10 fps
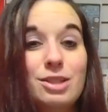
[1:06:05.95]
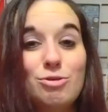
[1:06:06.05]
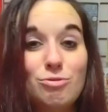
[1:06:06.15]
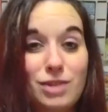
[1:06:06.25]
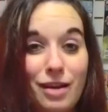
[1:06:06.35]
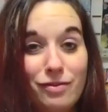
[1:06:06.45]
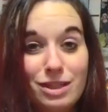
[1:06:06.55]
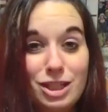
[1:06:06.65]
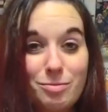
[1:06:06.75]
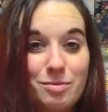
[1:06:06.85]
so you
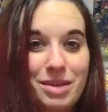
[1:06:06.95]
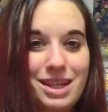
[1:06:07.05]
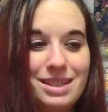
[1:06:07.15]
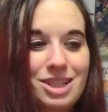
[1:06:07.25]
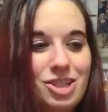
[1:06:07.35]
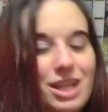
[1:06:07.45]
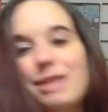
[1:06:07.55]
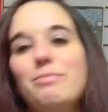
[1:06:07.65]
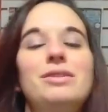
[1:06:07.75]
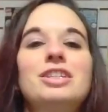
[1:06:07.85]
definitely should be paying attention to
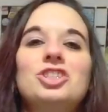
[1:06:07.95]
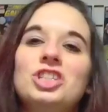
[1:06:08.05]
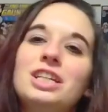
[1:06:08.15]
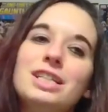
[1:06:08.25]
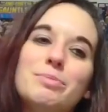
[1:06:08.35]
8 Billion Genies,